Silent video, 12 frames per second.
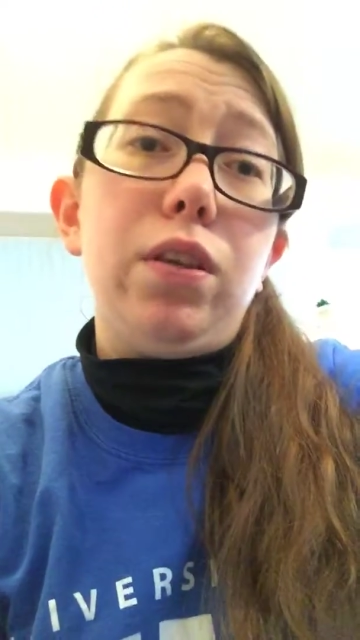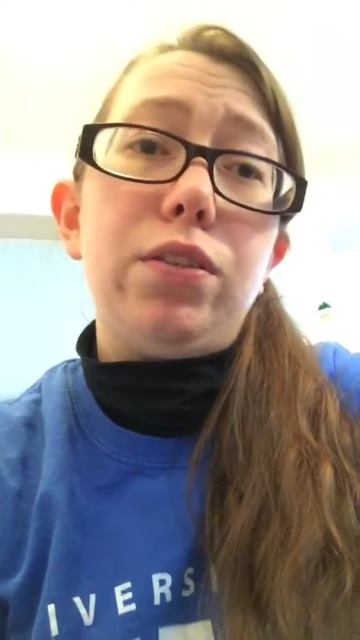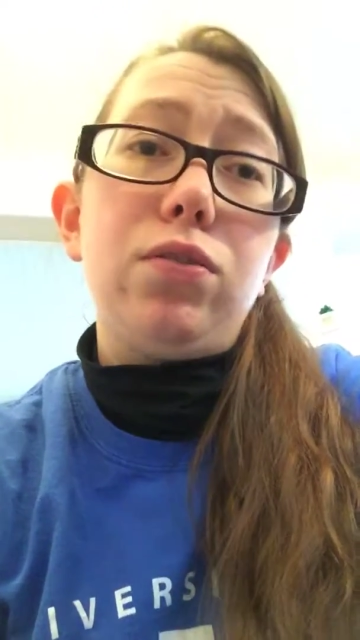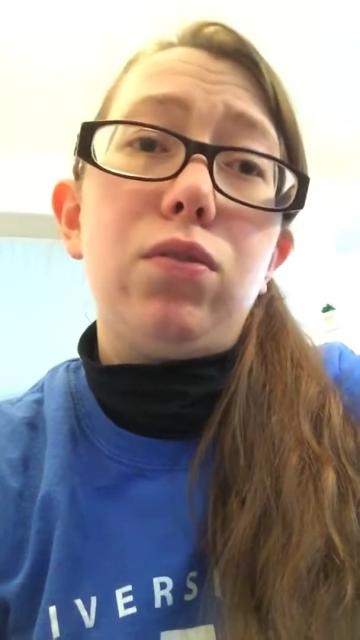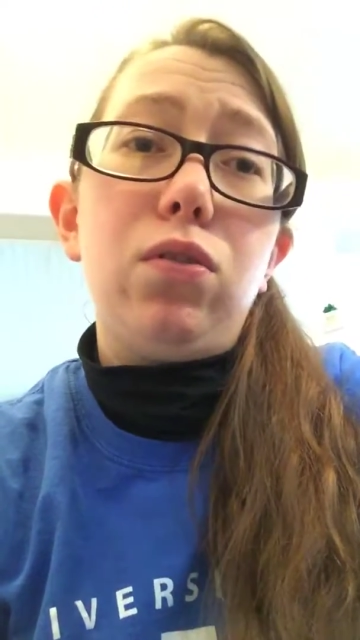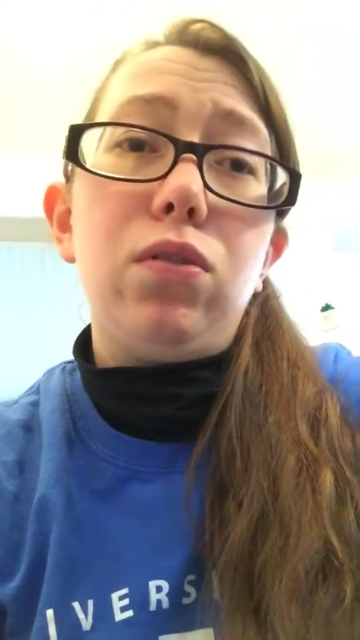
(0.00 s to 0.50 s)
I
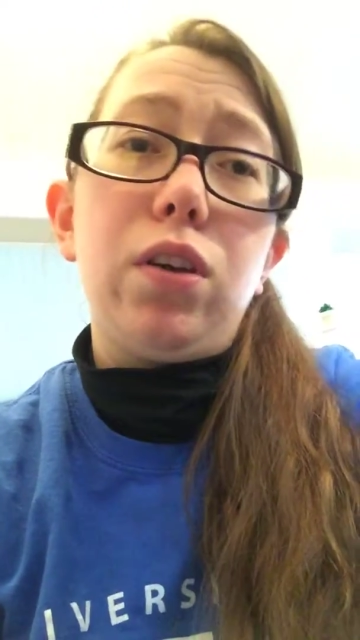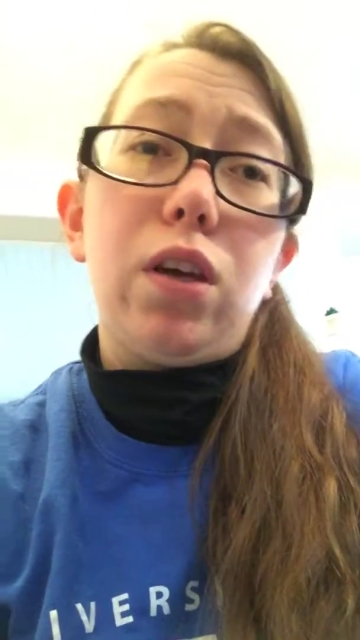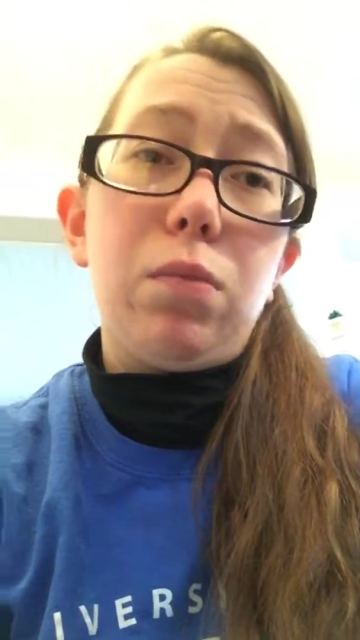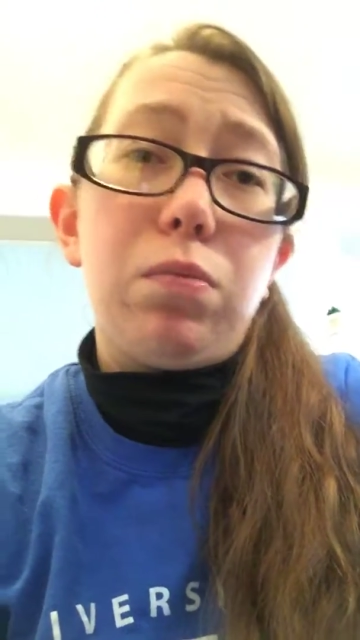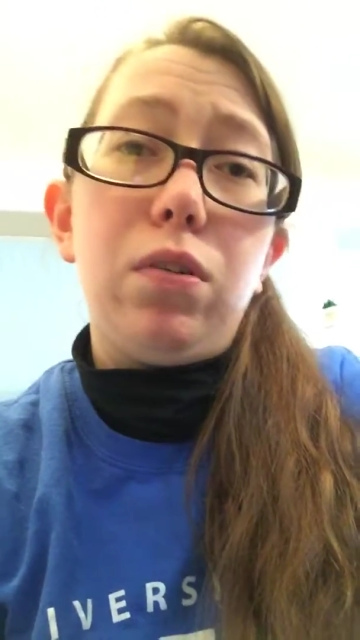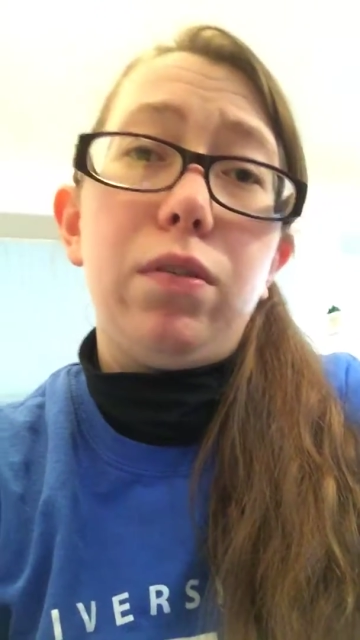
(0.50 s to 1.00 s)
sold a
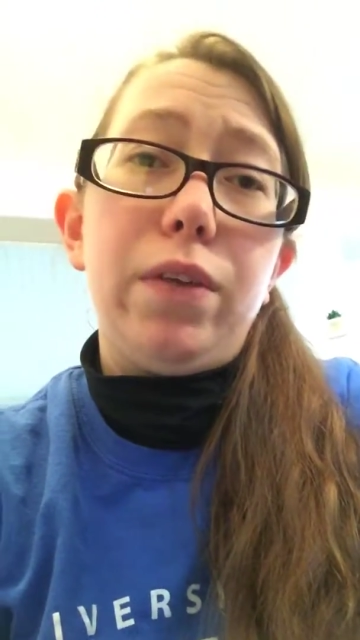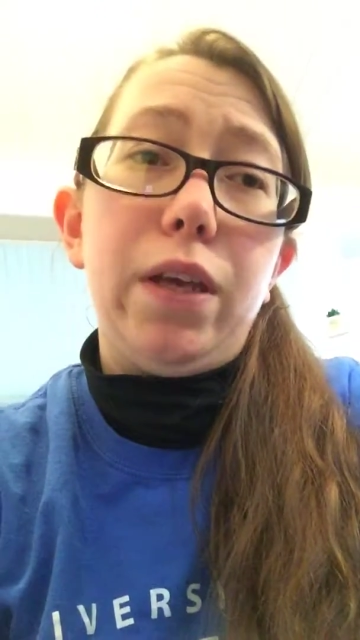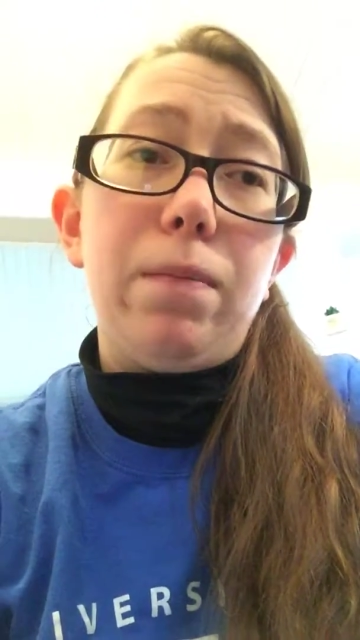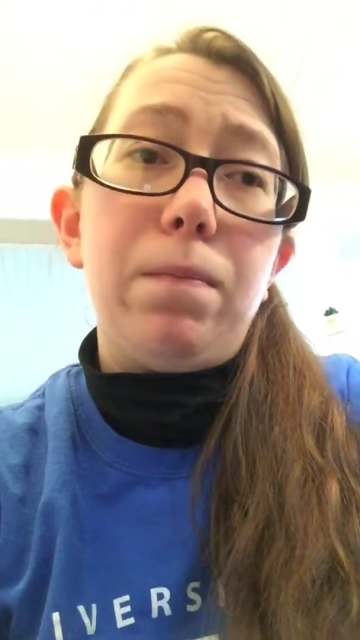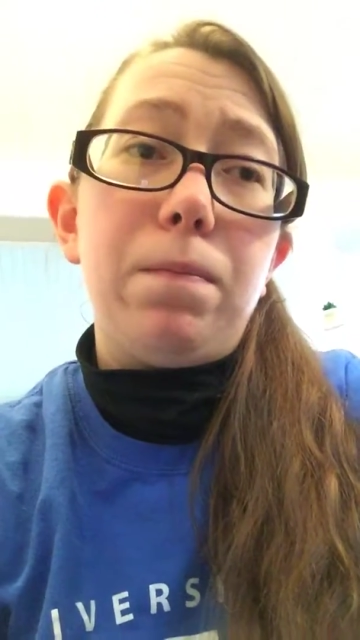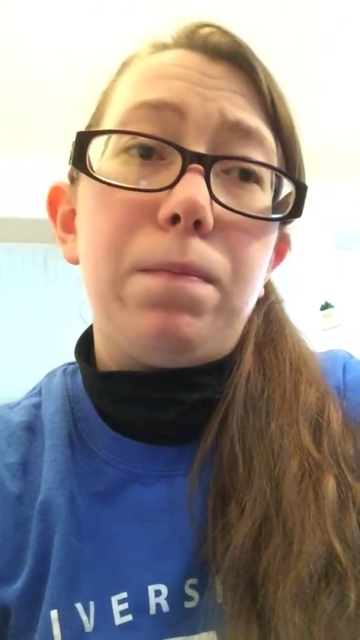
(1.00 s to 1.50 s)
couple of
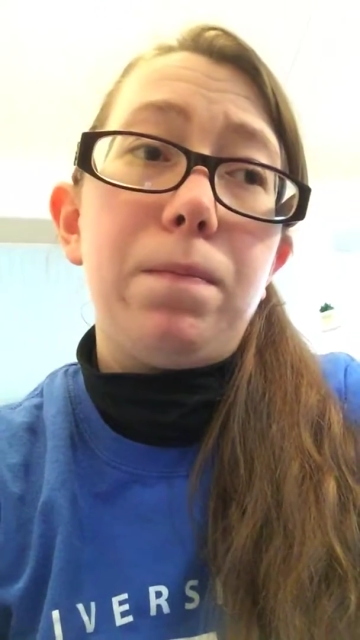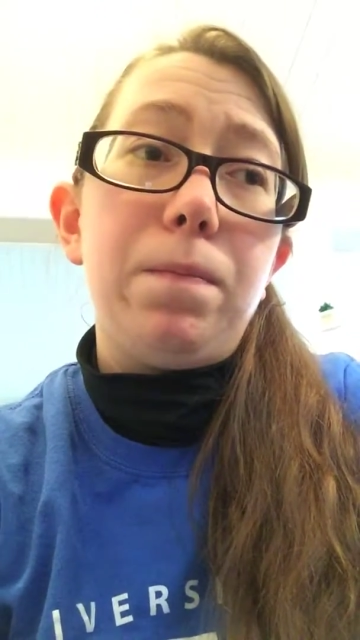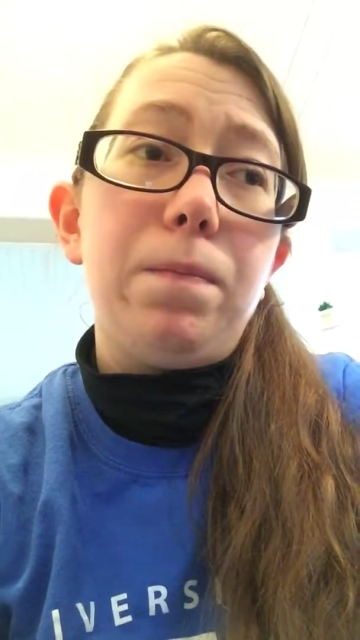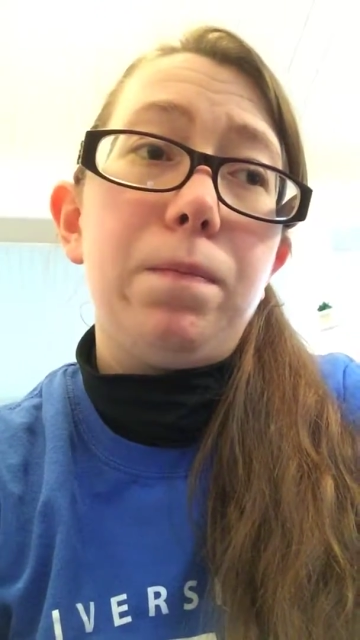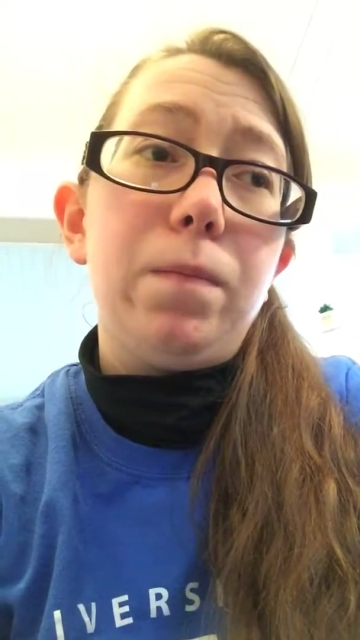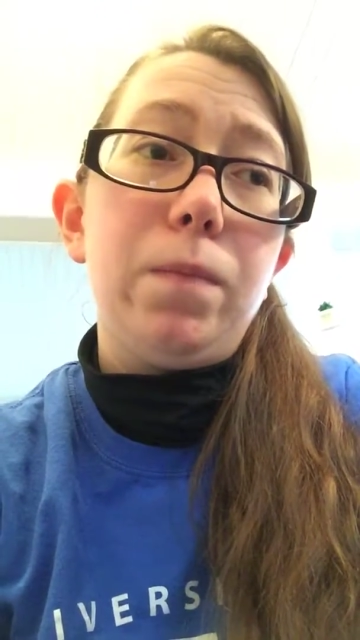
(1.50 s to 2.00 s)
them.
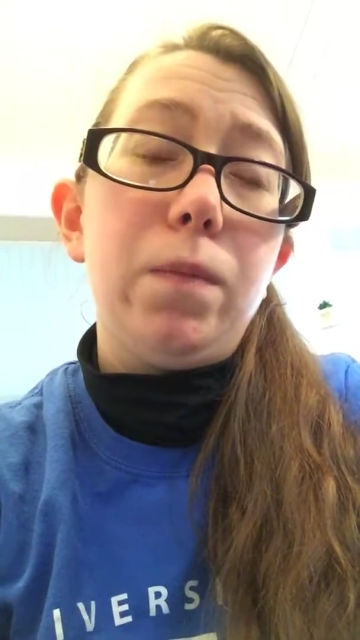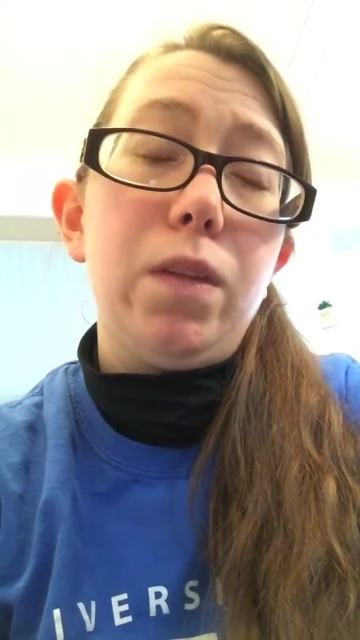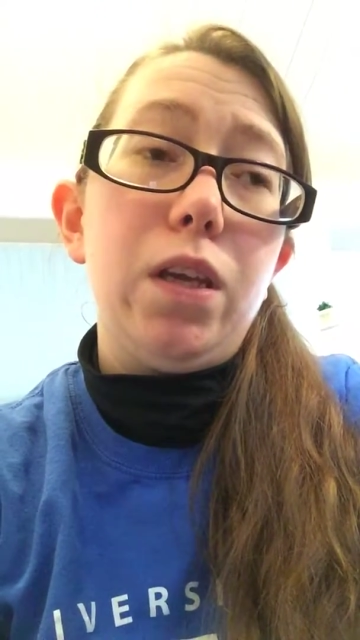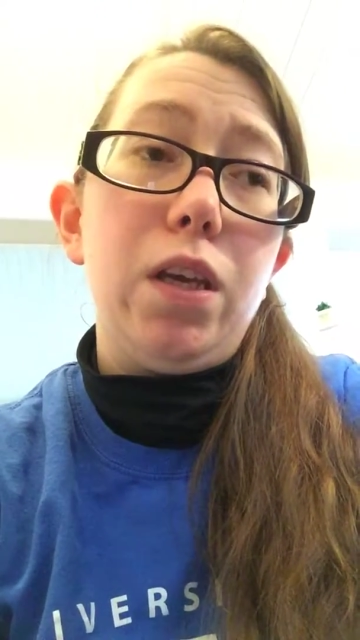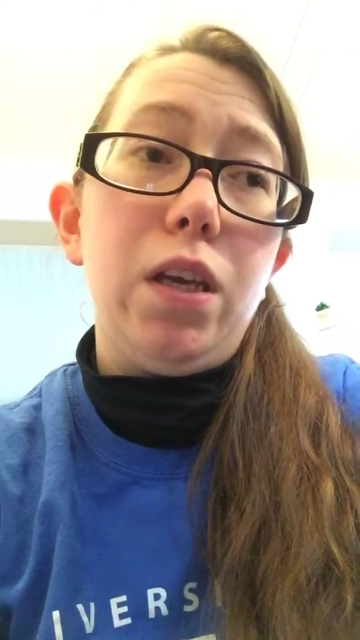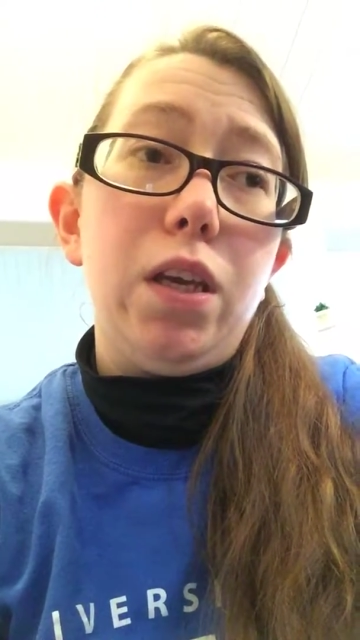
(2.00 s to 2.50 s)

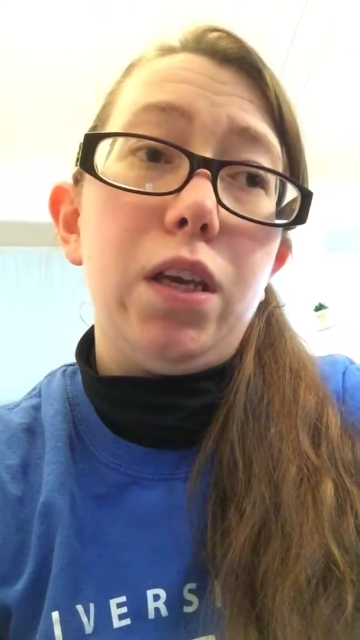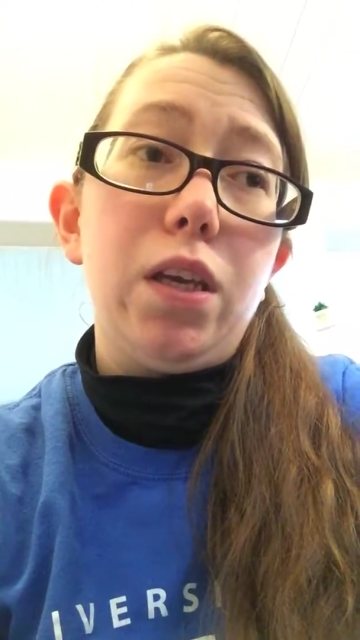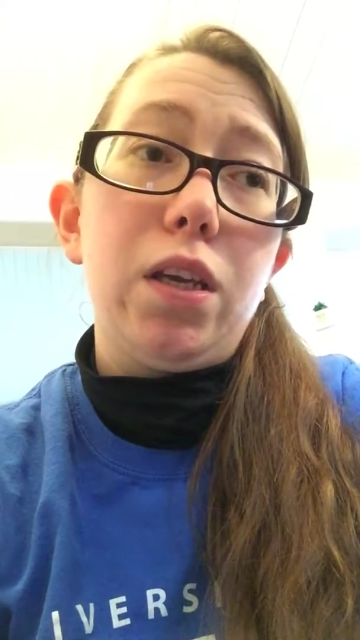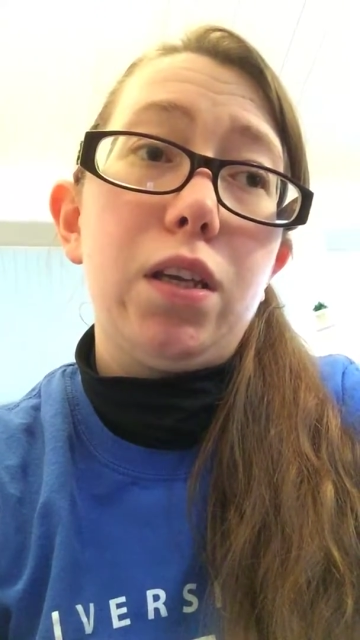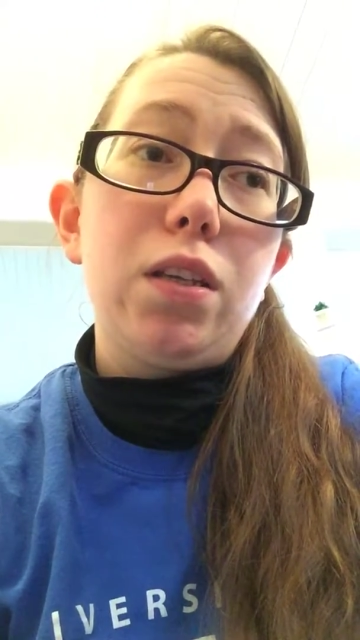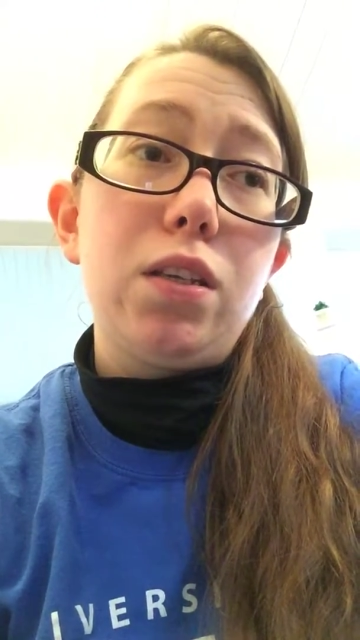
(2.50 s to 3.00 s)

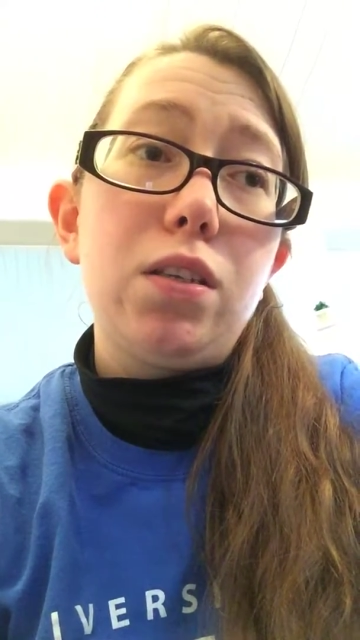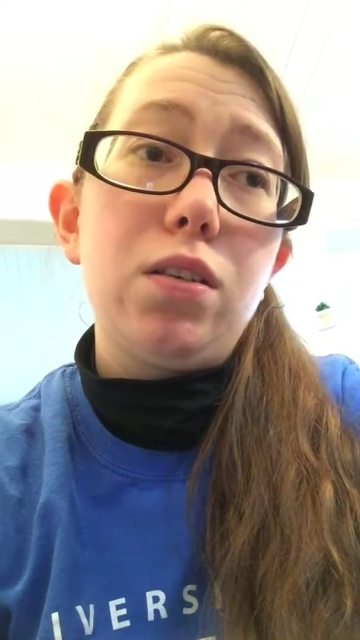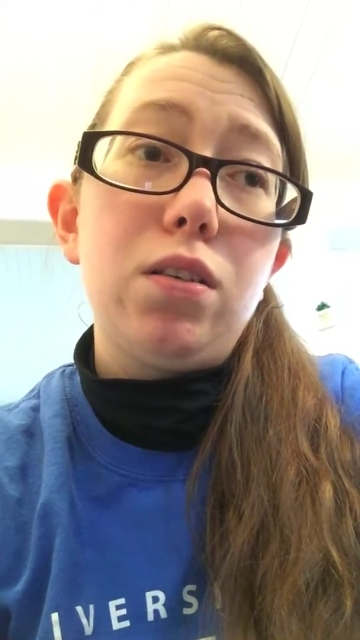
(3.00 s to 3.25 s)
And